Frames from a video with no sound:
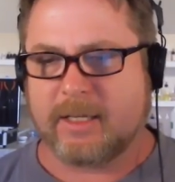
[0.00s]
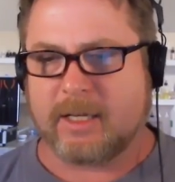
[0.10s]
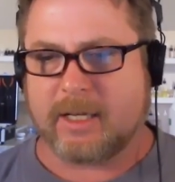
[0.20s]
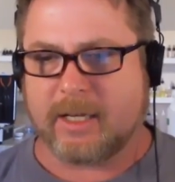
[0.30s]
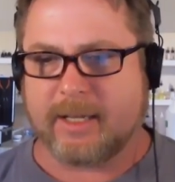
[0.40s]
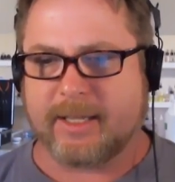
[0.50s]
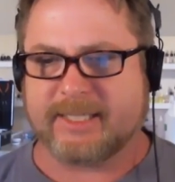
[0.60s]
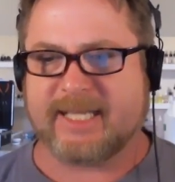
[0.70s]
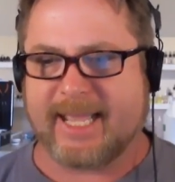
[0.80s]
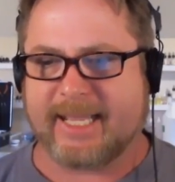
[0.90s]
a
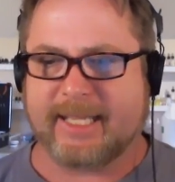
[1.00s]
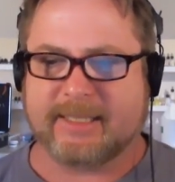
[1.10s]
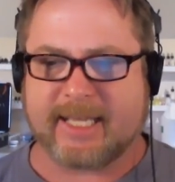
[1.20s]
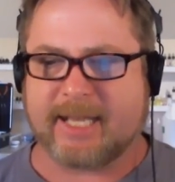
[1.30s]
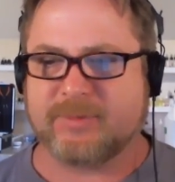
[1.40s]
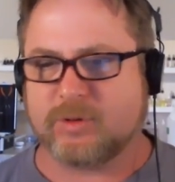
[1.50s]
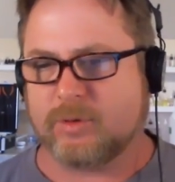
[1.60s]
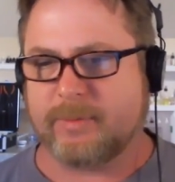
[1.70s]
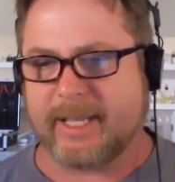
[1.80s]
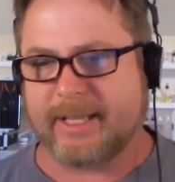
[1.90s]
tangy type
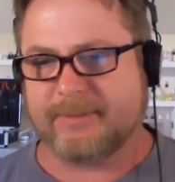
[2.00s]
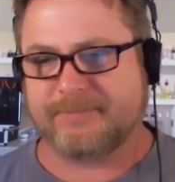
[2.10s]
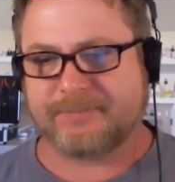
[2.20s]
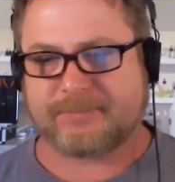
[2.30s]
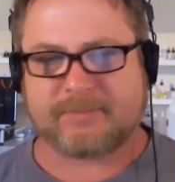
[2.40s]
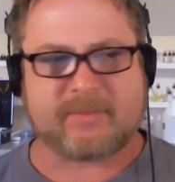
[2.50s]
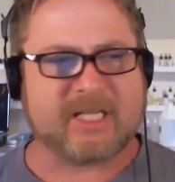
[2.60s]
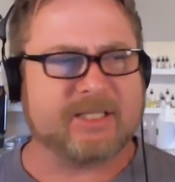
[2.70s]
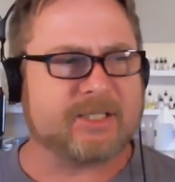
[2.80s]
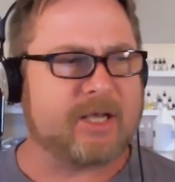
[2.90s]
sorbet.
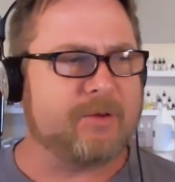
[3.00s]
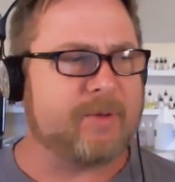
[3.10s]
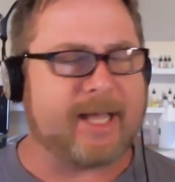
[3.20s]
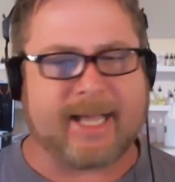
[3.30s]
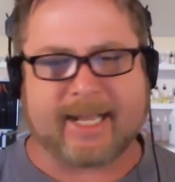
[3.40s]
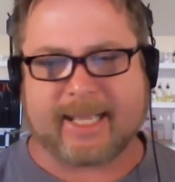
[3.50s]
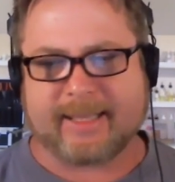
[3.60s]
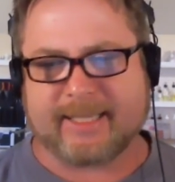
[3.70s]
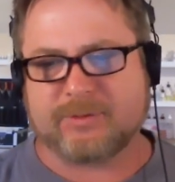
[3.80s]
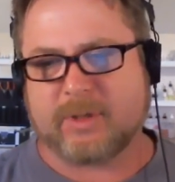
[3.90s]
And so
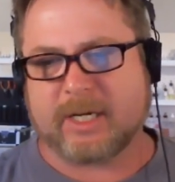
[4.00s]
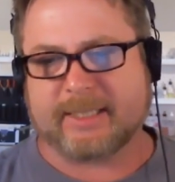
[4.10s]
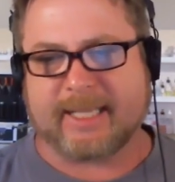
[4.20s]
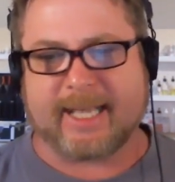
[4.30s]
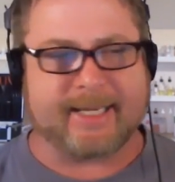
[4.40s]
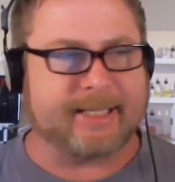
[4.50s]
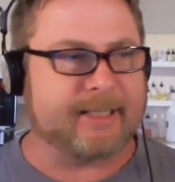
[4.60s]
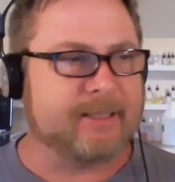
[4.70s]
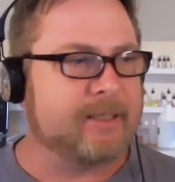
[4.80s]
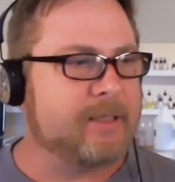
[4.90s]
that's where I got the
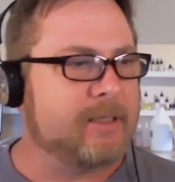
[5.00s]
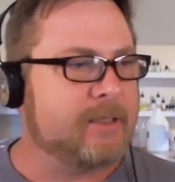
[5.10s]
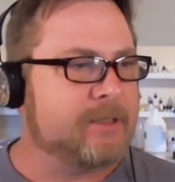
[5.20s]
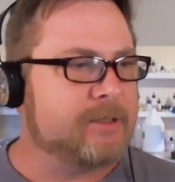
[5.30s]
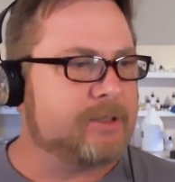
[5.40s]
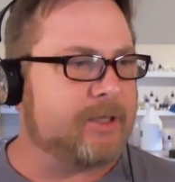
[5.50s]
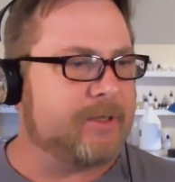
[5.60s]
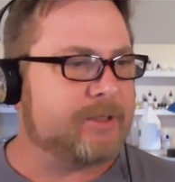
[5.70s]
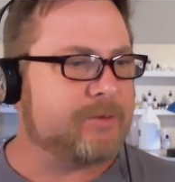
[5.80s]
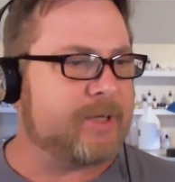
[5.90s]
idea. So
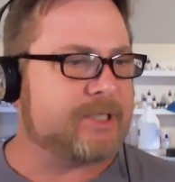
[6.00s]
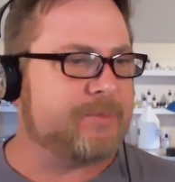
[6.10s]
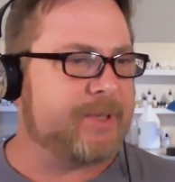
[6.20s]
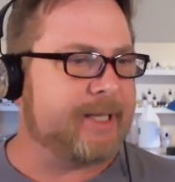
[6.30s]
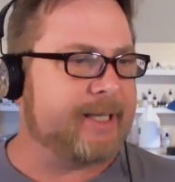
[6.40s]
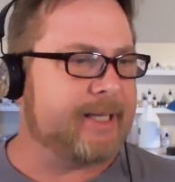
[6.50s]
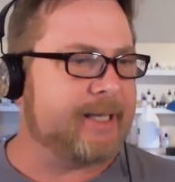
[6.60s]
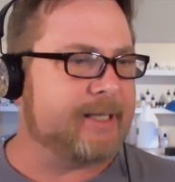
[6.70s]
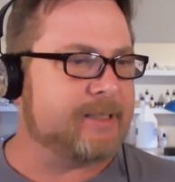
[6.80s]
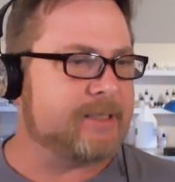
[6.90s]
this recipe
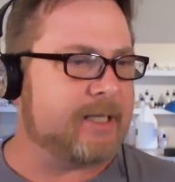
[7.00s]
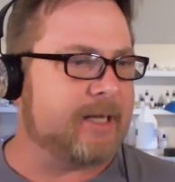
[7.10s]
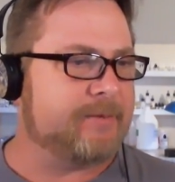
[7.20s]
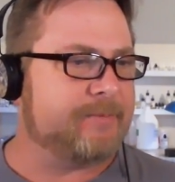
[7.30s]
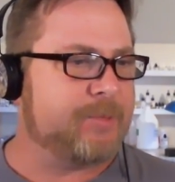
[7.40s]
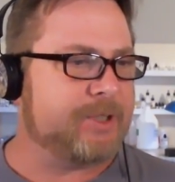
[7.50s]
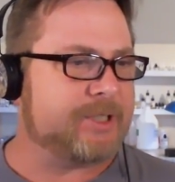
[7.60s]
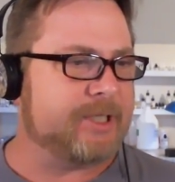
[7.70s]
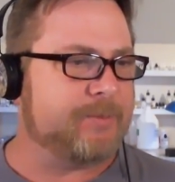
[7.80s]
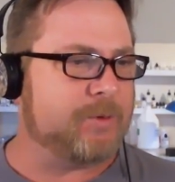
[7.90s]
is a pretty
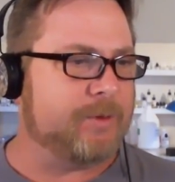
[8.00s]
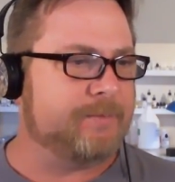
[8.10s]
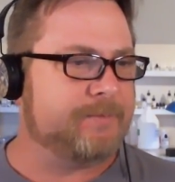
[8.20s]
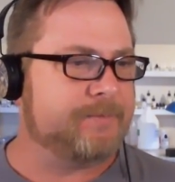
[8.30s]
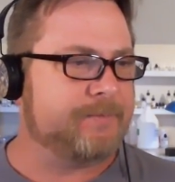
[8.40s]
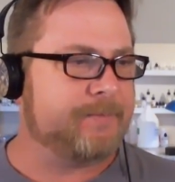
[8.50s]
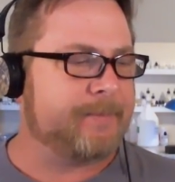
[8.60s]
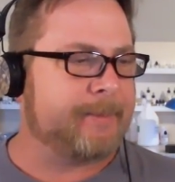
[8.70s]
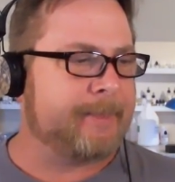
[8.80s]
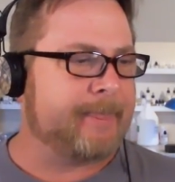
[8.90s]
simple one.
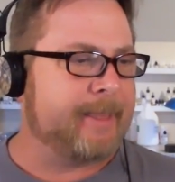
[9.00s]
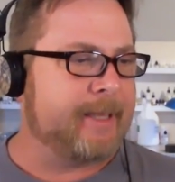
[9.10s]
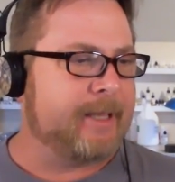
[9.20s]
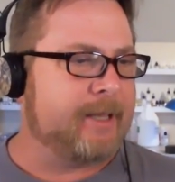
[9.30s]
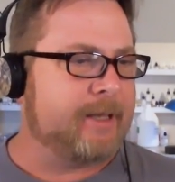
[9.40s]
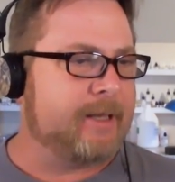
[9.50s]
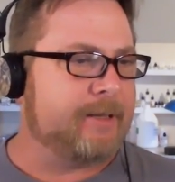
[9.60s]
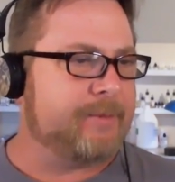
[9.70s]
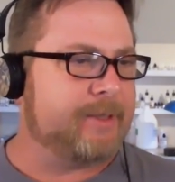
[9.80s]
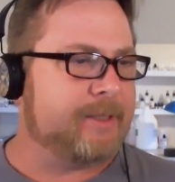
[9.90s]

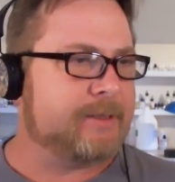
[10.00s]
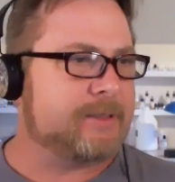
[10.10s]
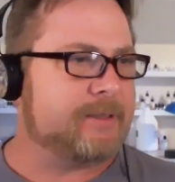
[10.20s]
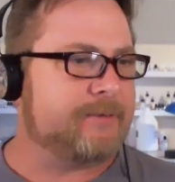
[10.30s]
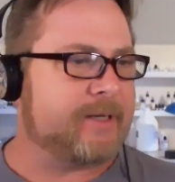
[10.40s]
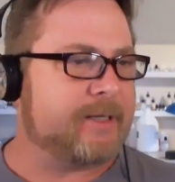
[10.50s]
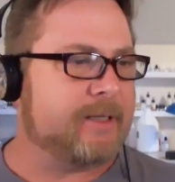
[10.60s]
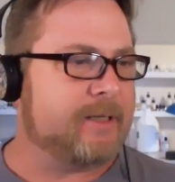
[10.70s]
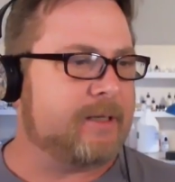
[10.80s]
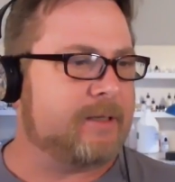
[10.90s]
Let me see if I
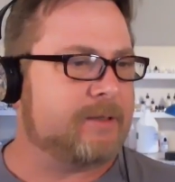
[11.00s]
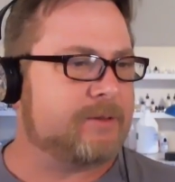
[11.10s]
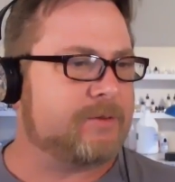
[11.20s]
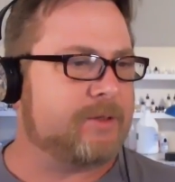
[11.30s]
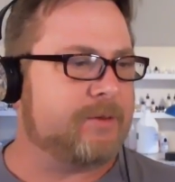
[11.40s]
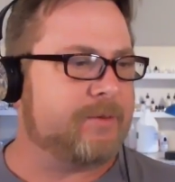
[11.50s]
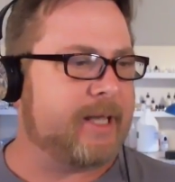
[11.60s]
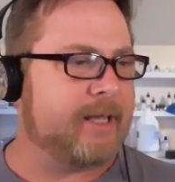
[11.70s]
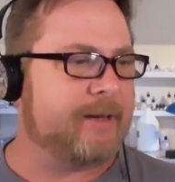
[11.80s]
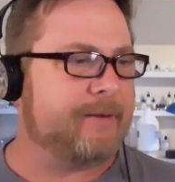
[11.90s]
can scroll
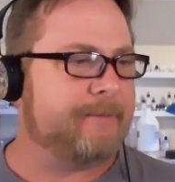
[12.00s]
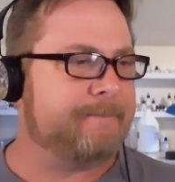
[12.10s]
down here.